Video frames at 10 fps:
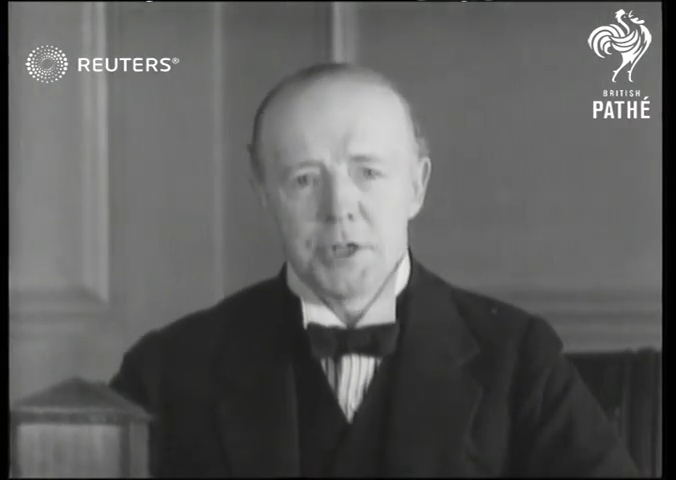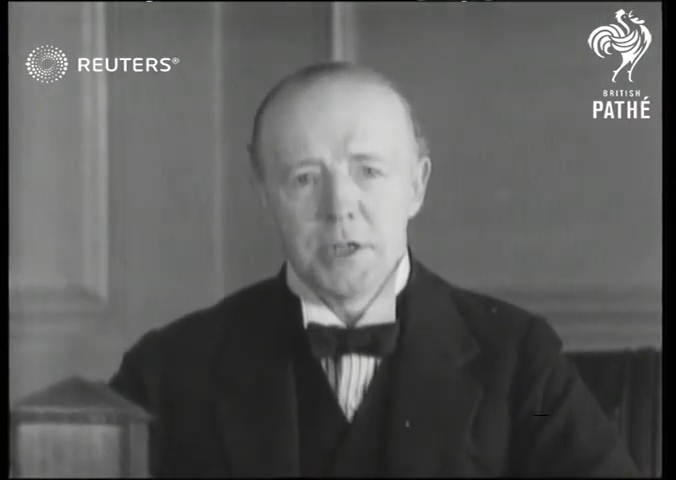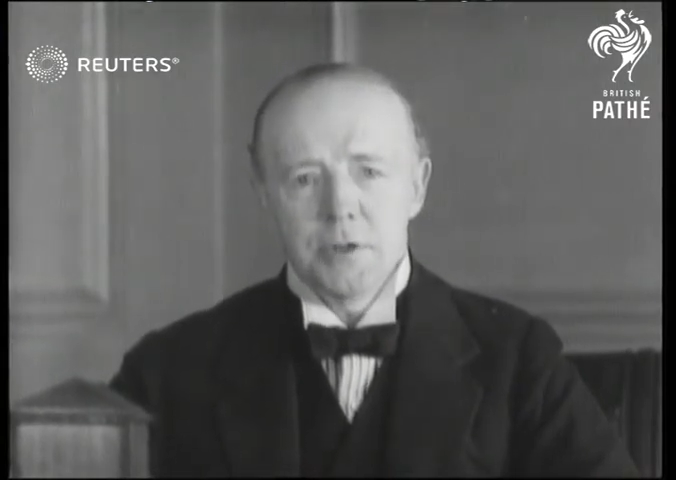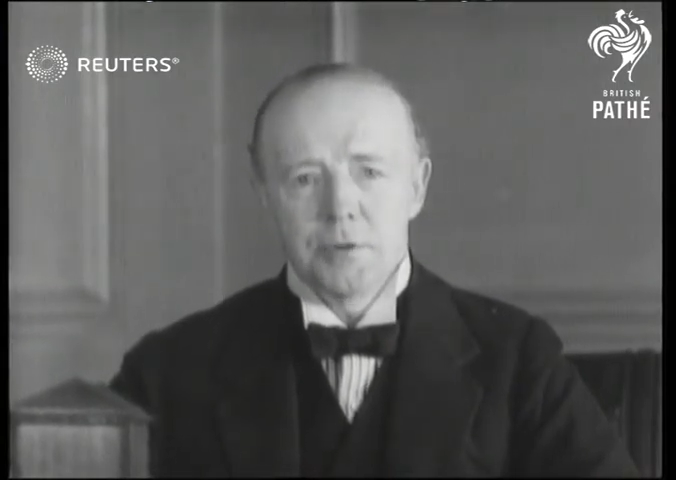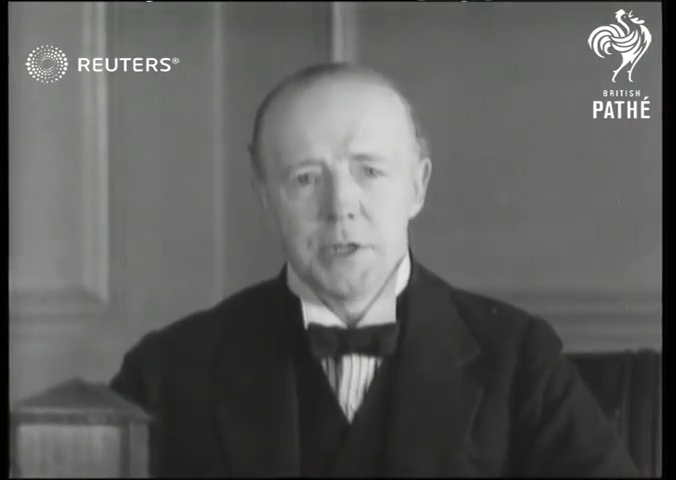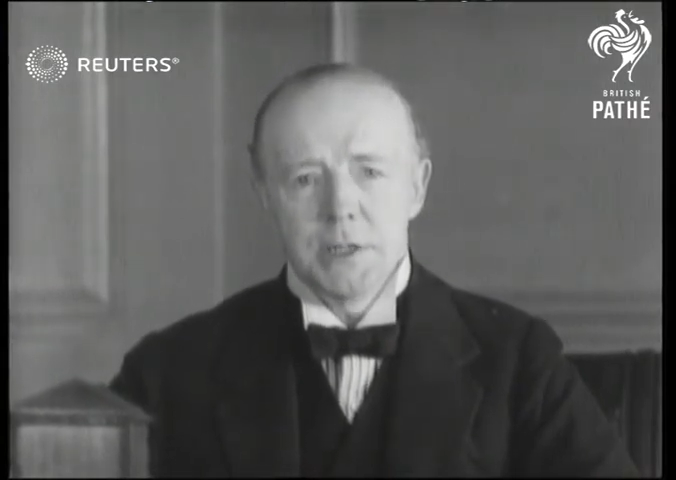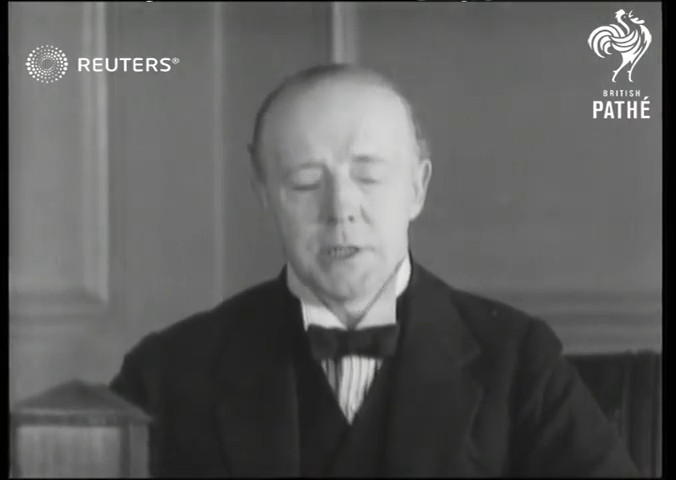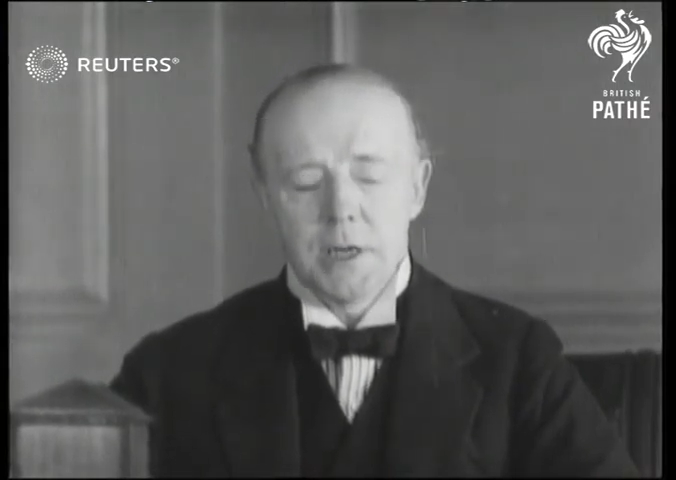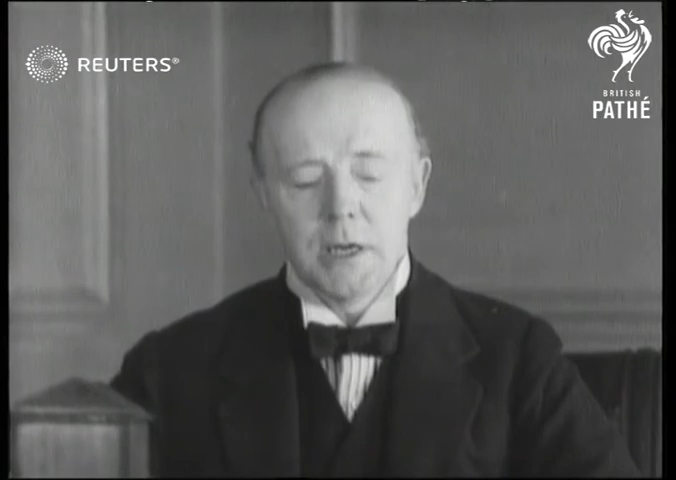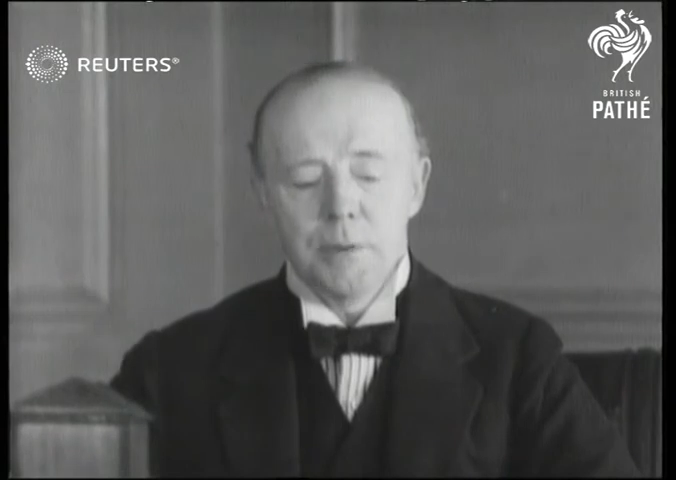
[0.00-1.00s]
increase
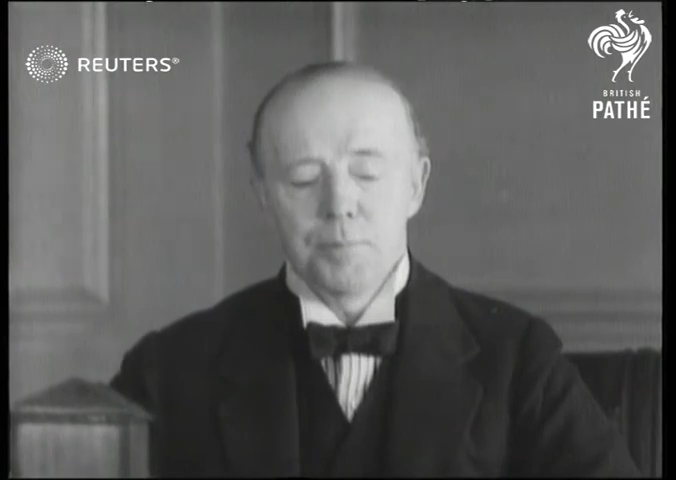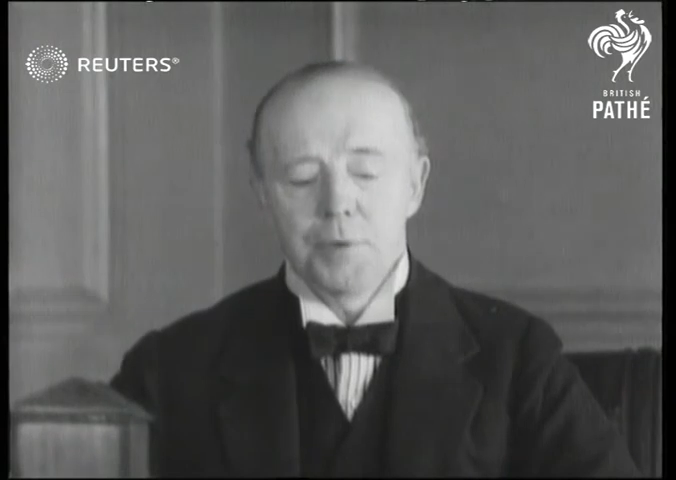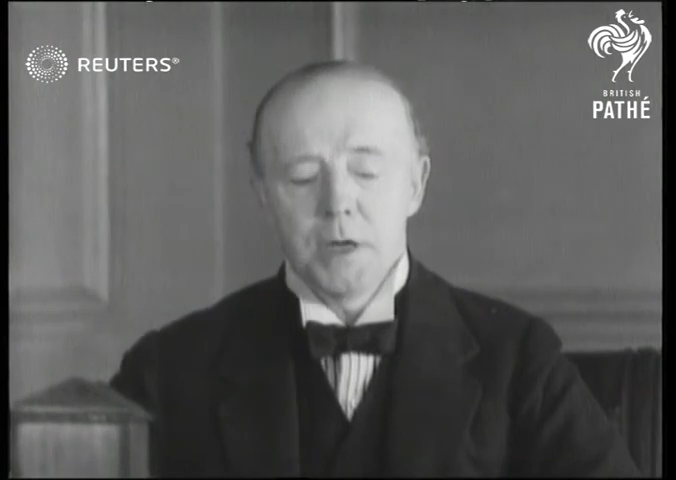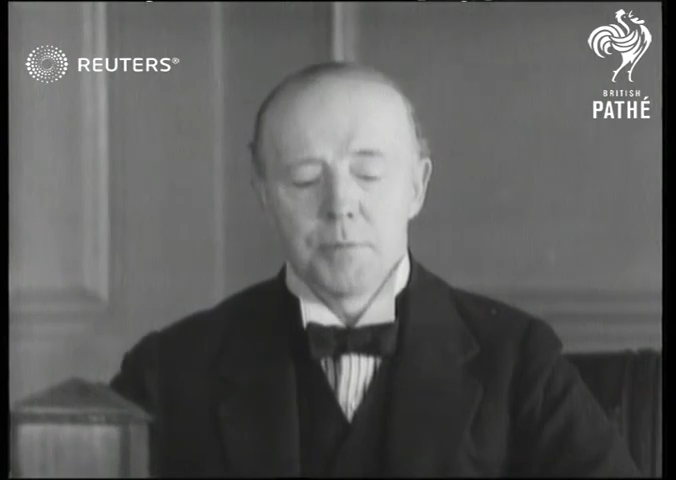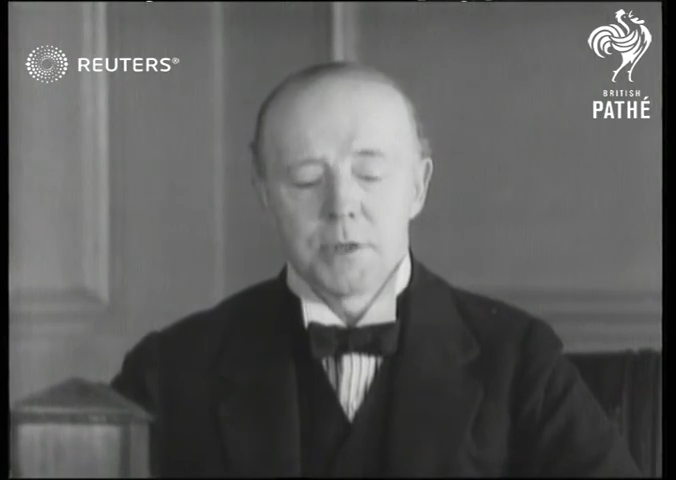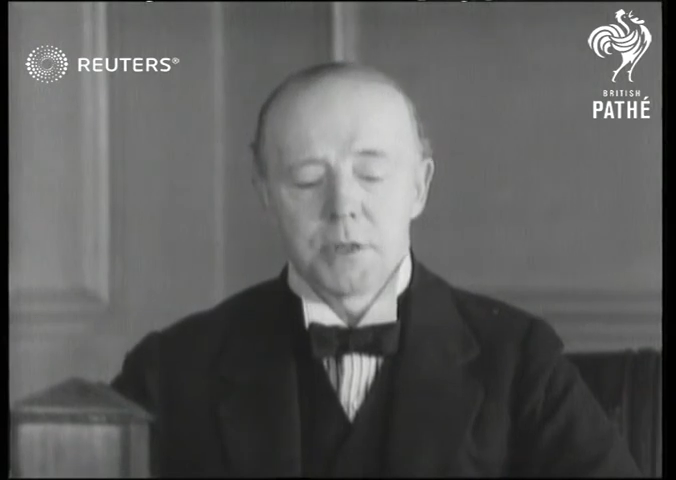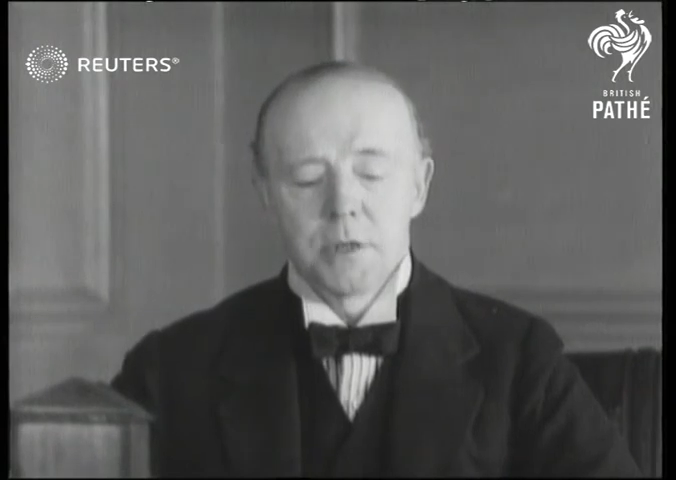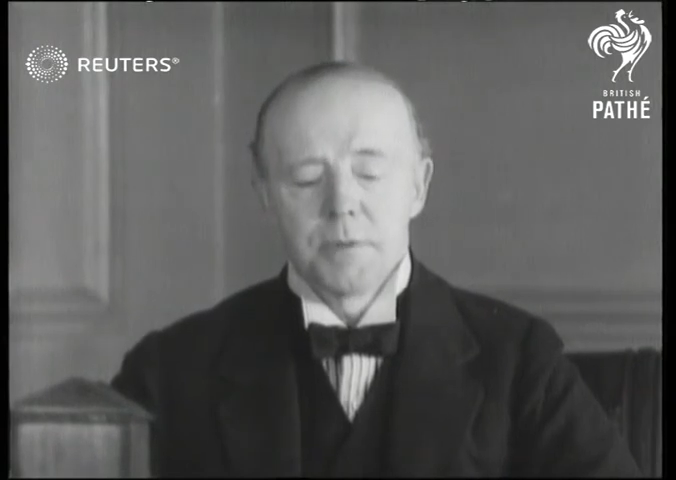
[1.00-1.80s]
in employment